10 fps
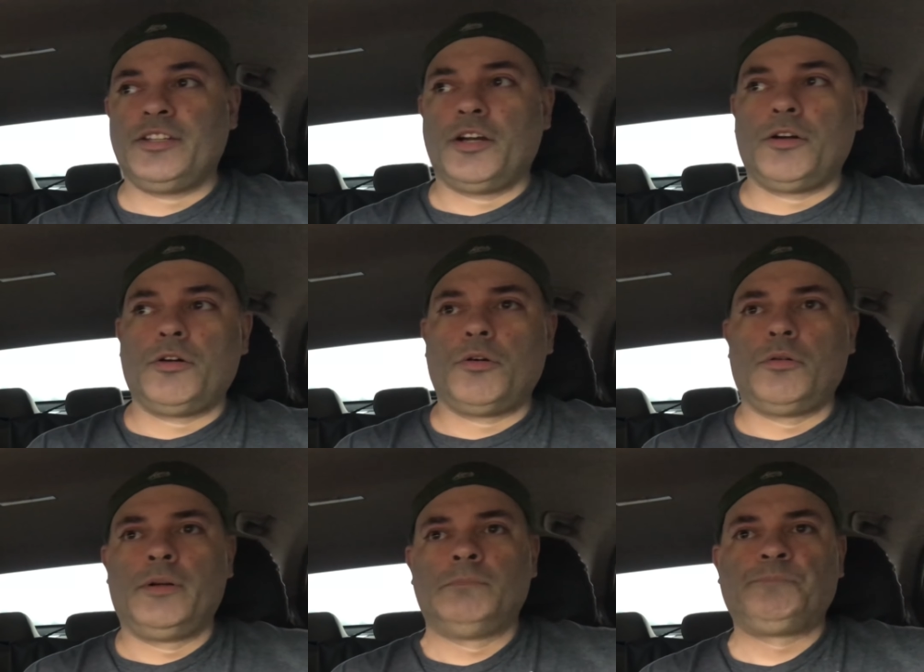you
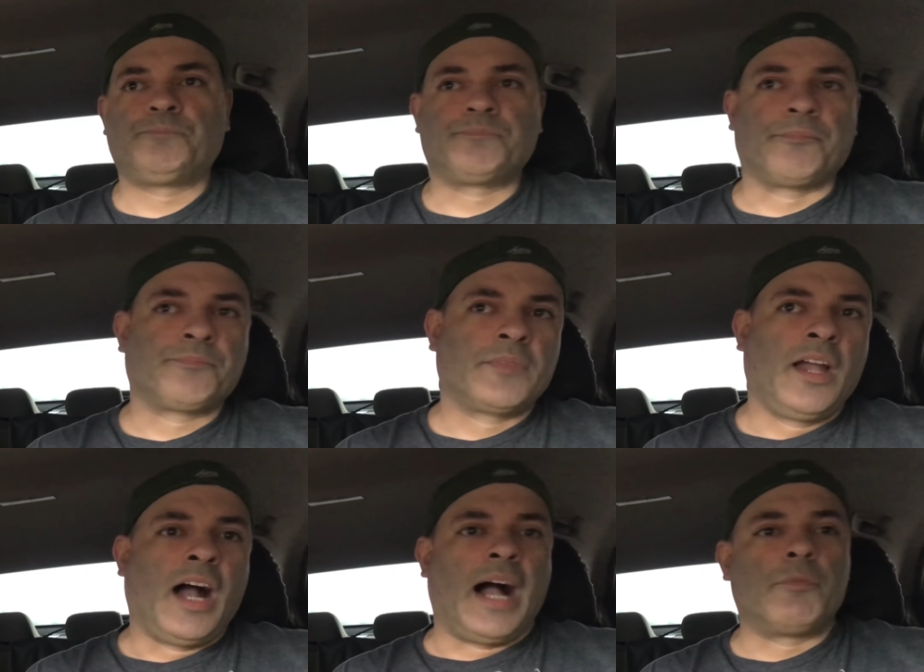know,
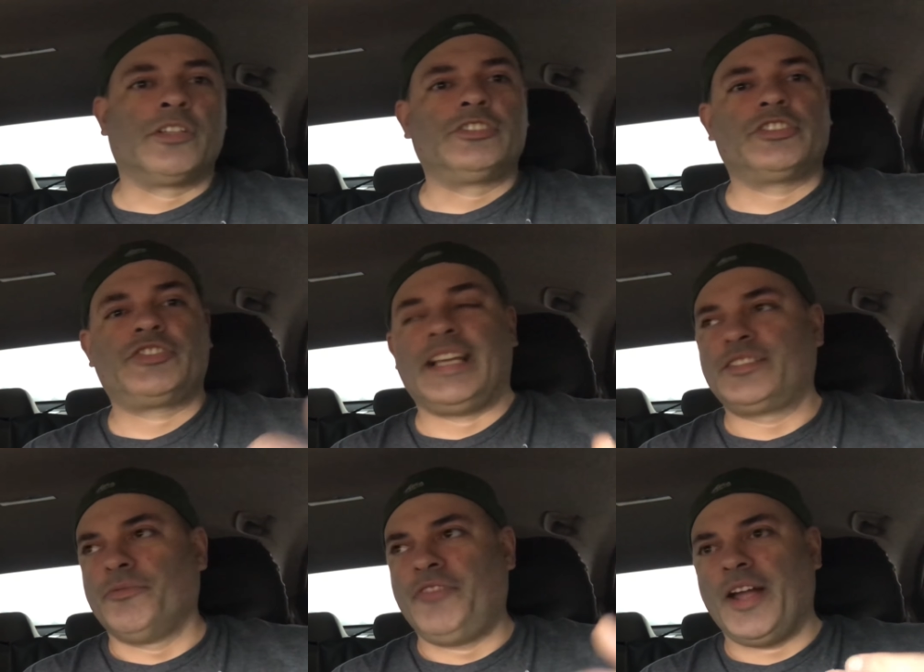I'm going to just say
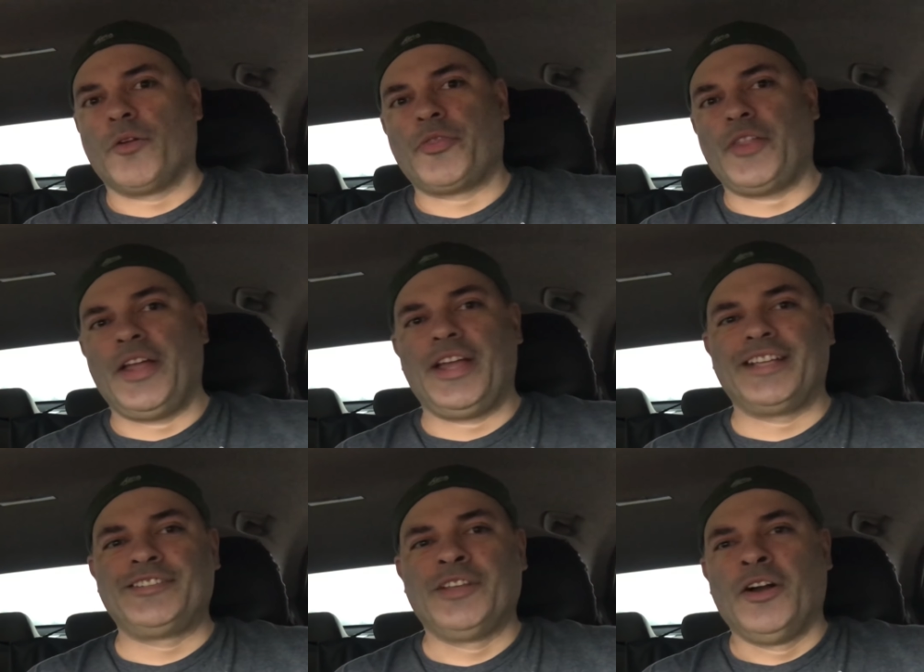some veiled
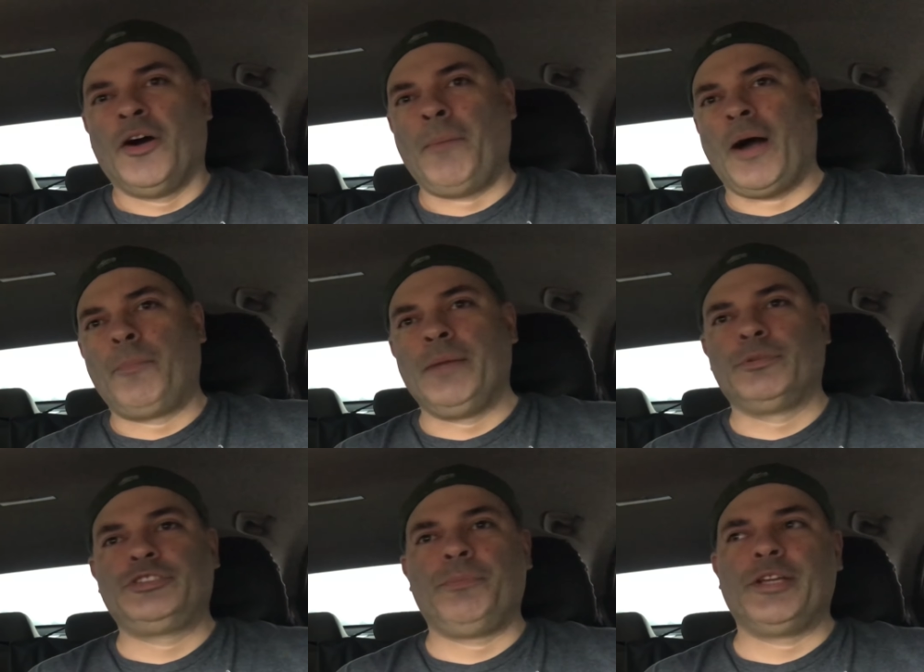things about
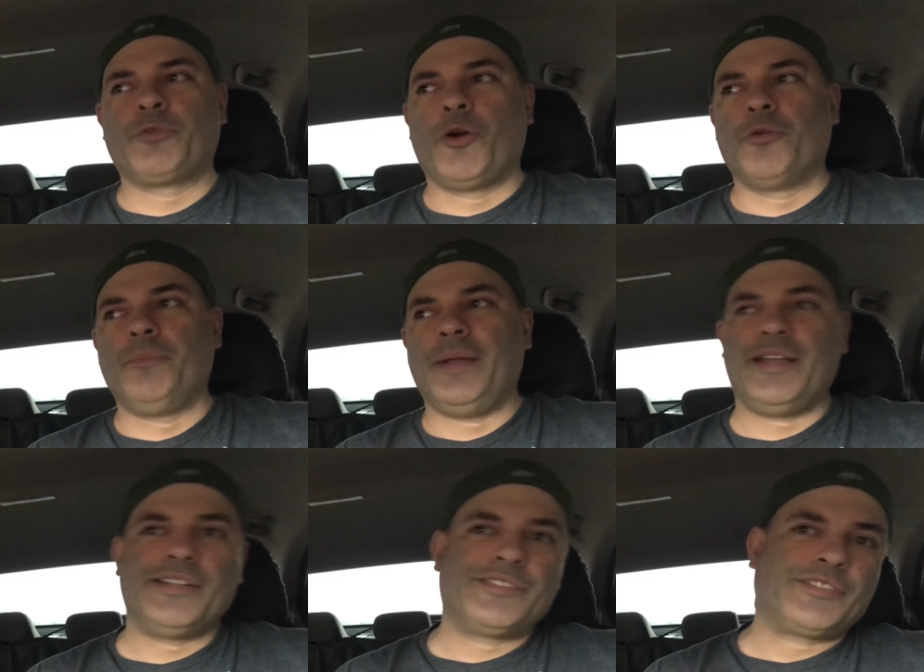people should be grown
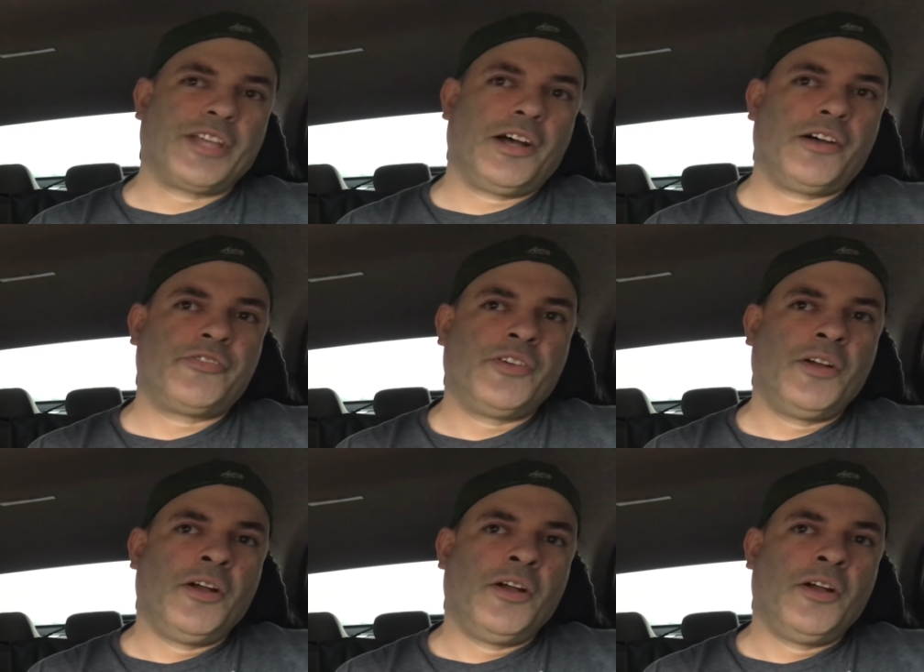men and stuff,